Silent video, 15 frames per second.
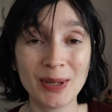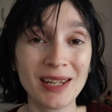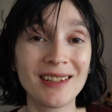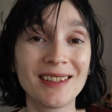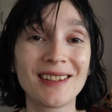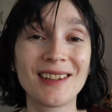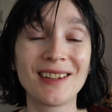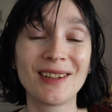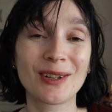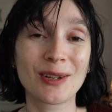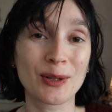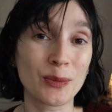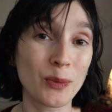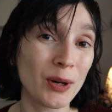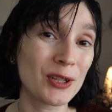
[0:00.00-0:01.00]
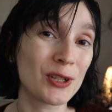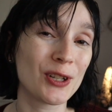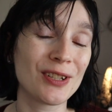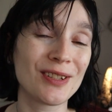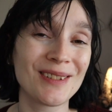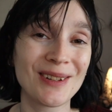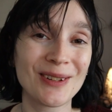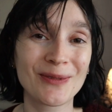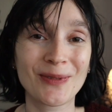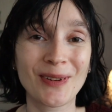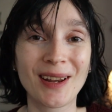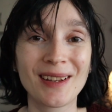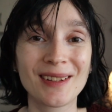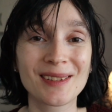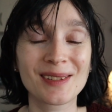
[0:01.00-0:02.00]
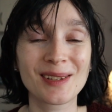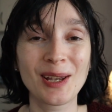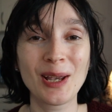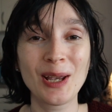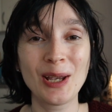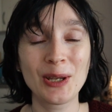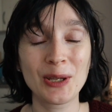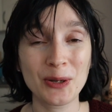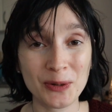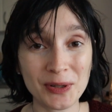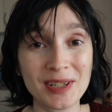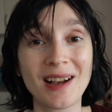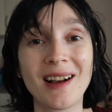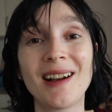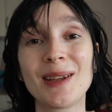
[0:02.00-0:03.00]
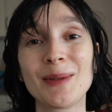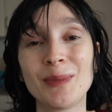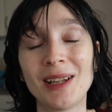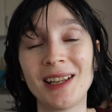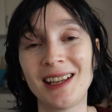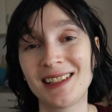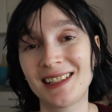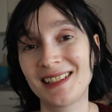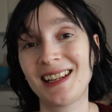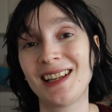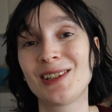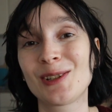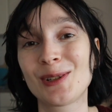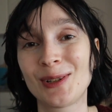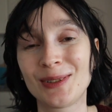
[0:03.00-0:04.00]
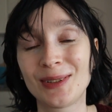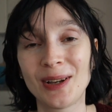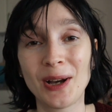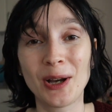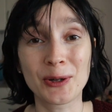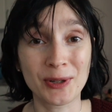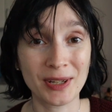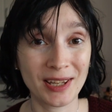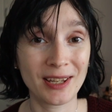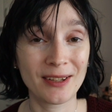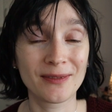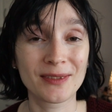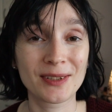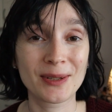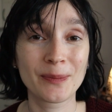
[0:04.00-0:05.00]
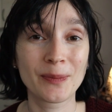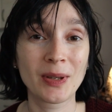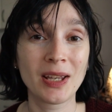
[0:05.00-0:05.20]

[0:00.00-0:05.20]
being here and watching, dear friends. Your time and attention are a gift.